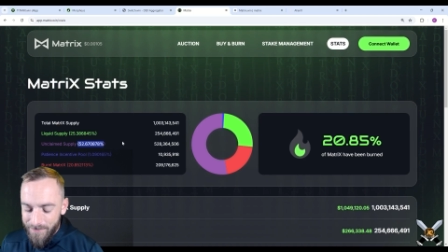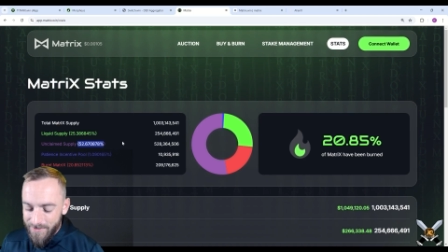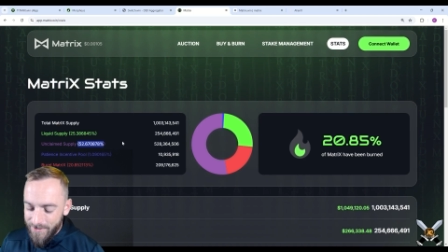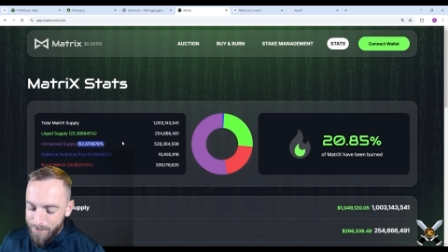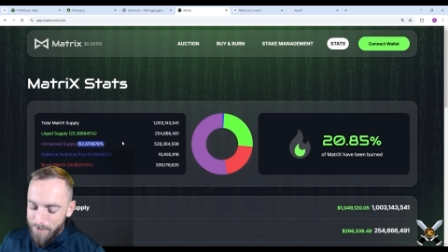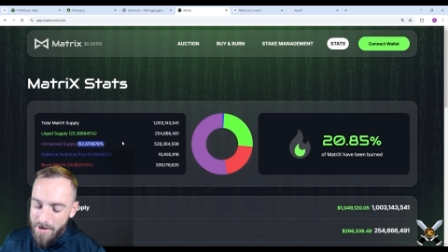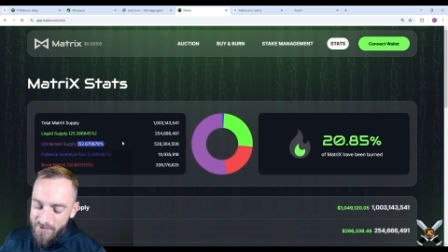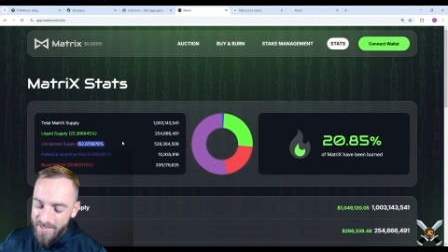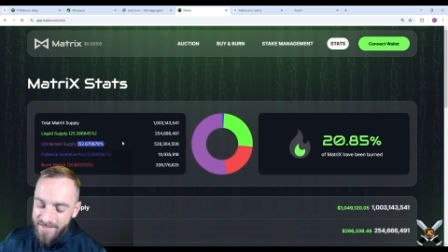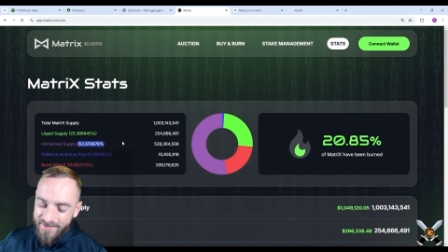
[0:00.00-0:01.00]
this
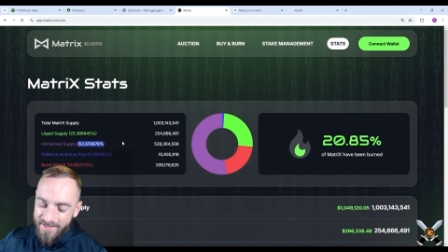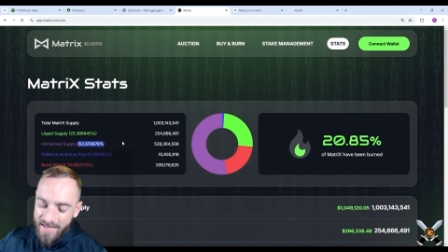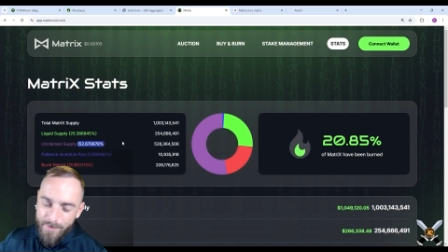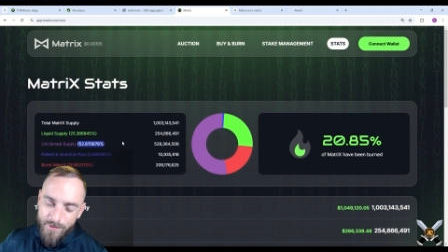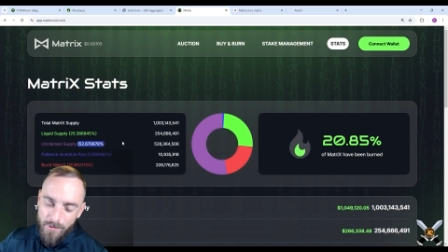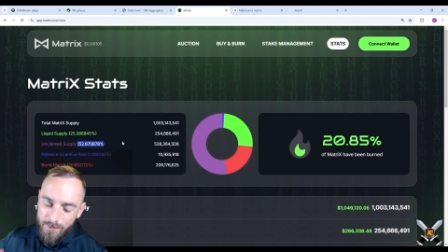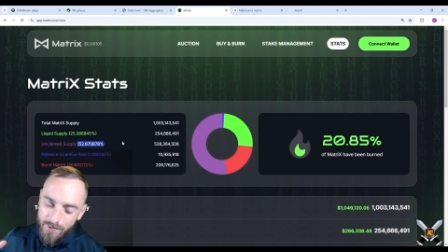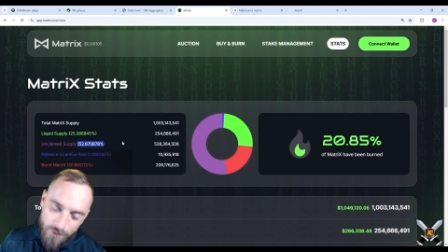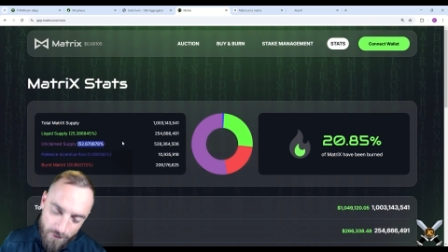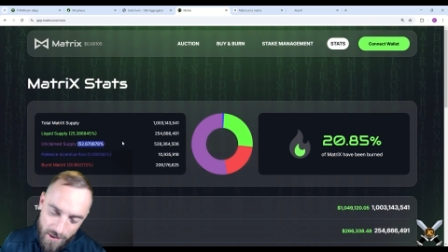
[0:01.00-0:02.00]
project is an absolute
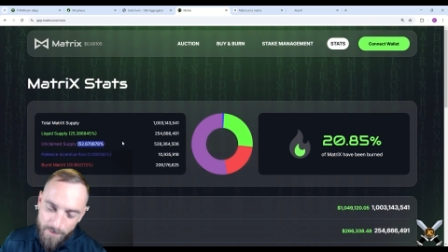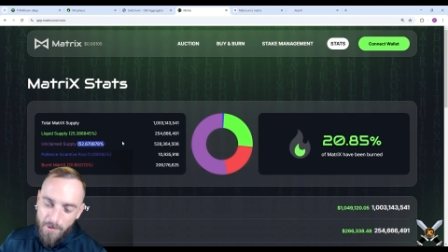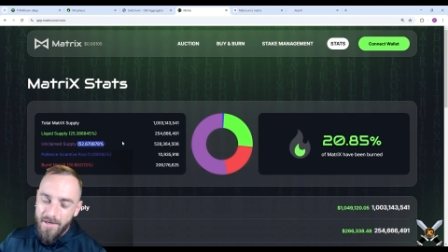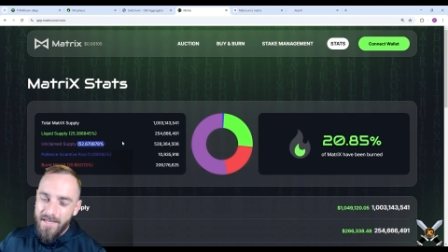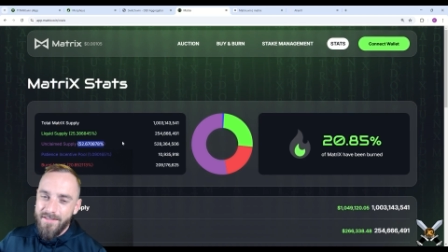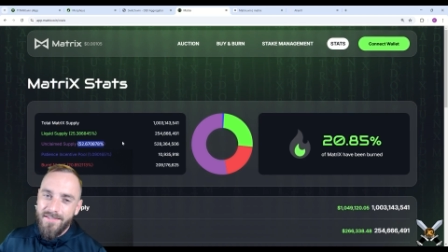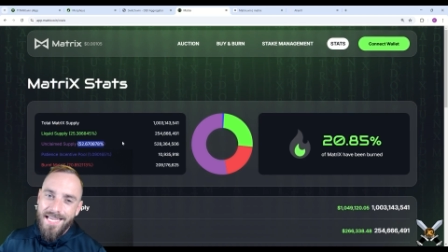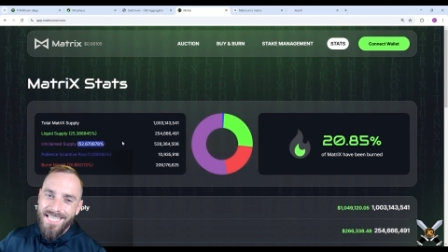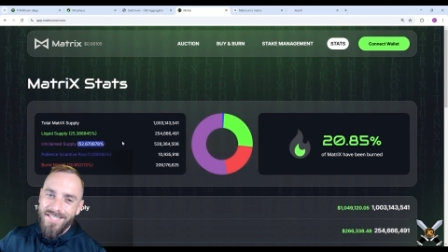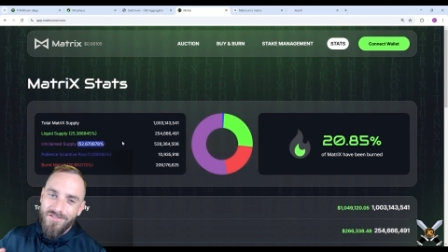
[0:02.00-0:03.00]
screamer. It's
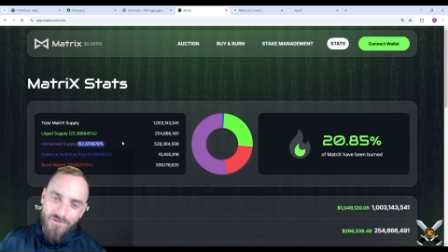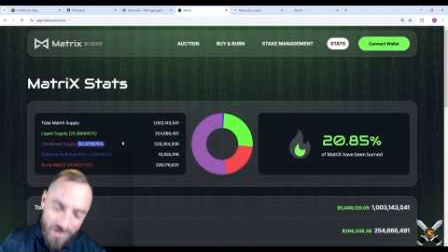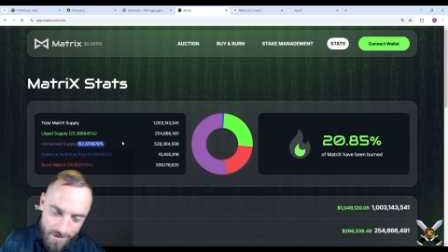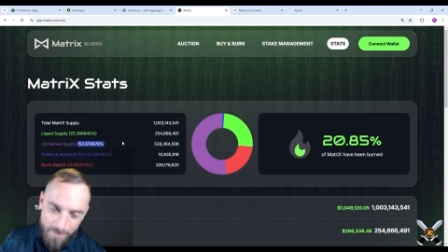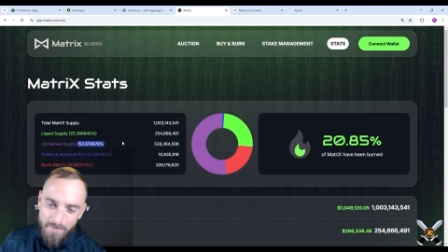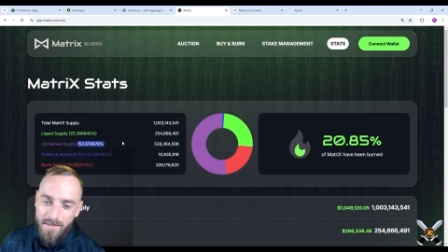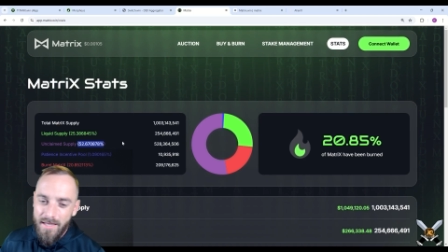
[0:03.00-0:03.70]
a gem.